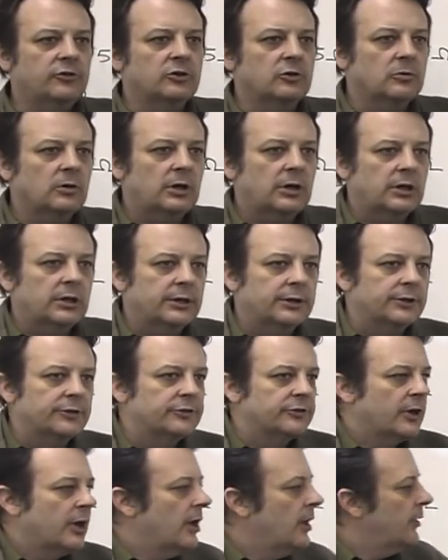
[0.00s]
you
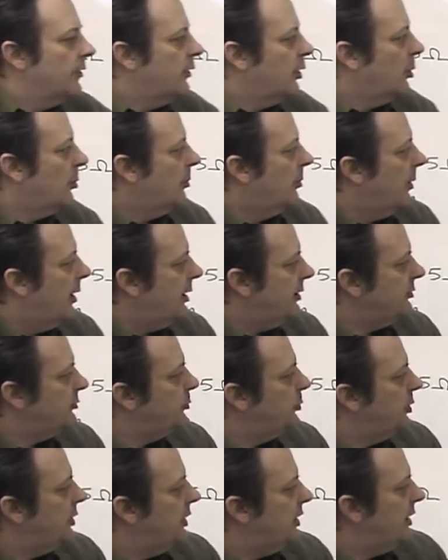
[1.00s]
is there must
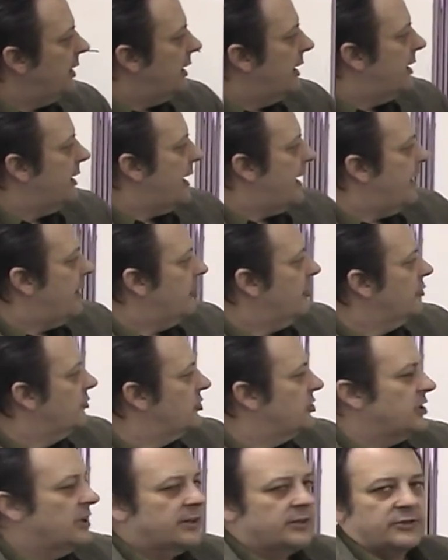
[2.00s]
be an
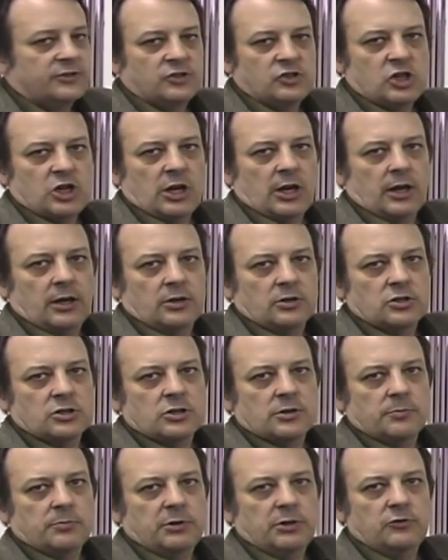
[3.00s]
energy exchange
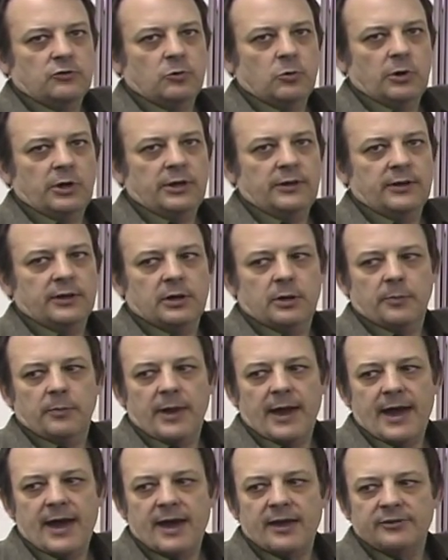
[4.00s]
between the
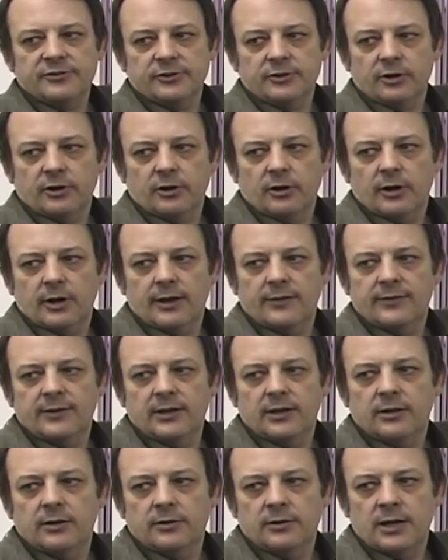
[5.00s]
capacitor and the
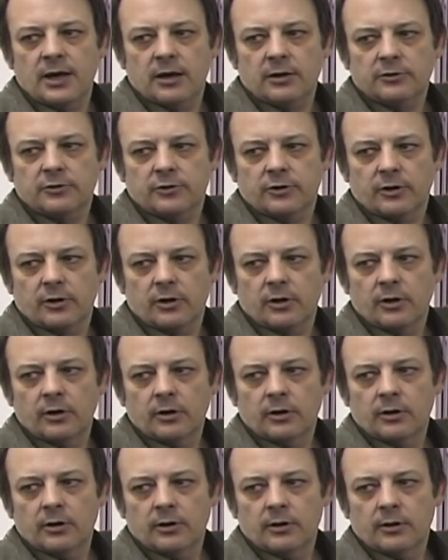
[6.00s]
inductor
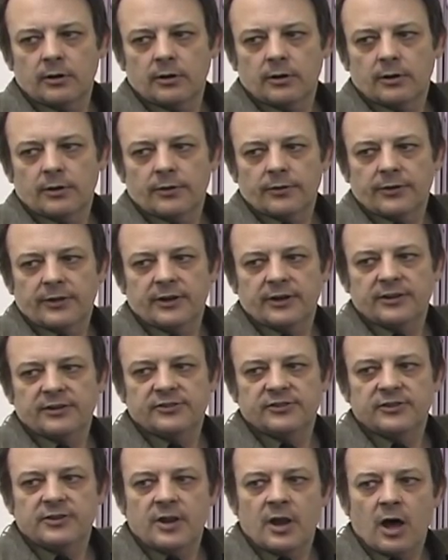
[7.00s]
that
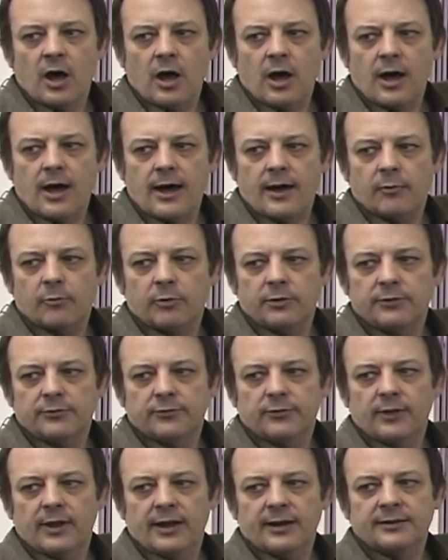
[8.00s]
is not
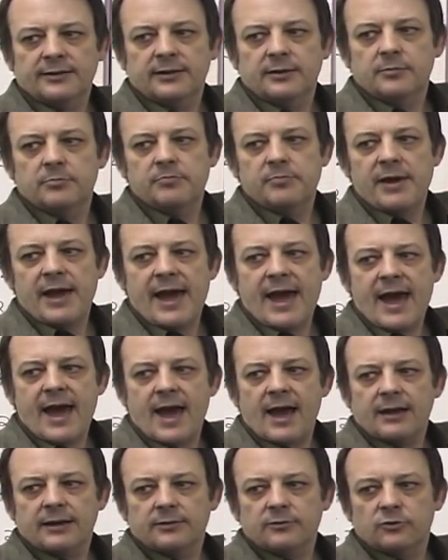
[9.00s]
reflected
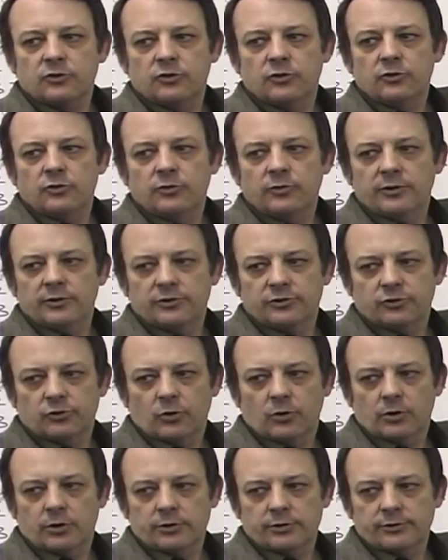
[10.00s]
back to the
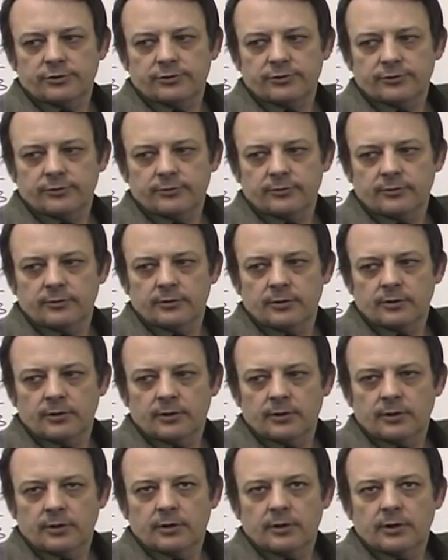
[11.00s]
source.
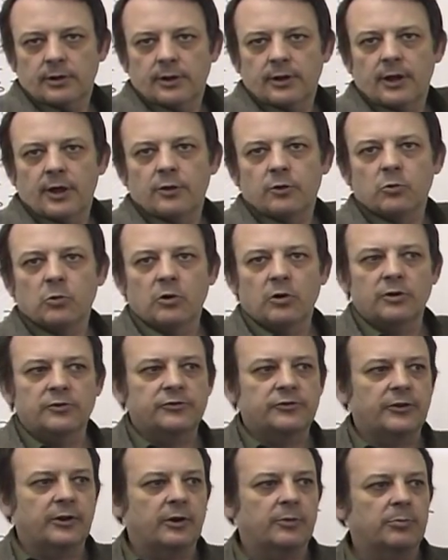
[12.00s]
In other
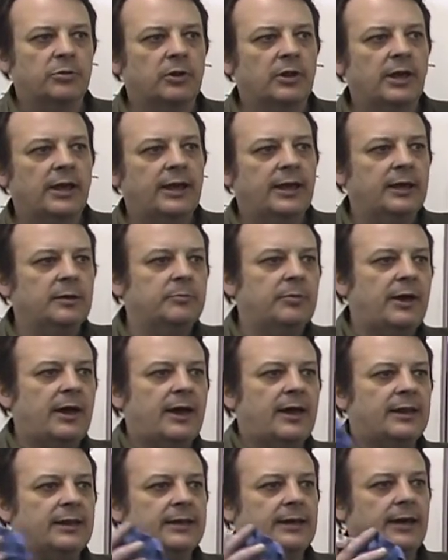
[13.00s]
words, they're playing
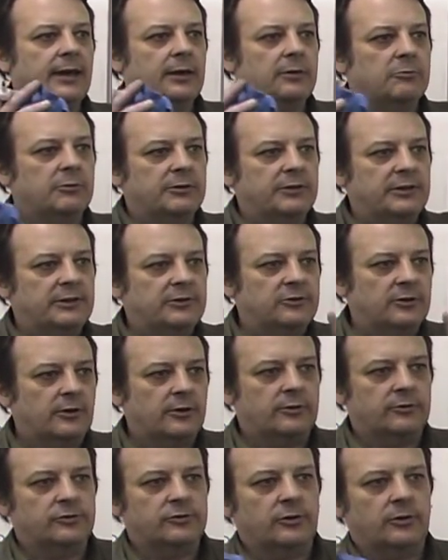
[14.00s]
patty cake with each
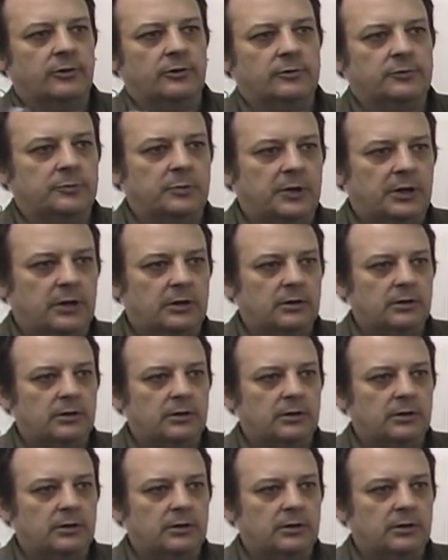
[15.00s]
other, so to speak.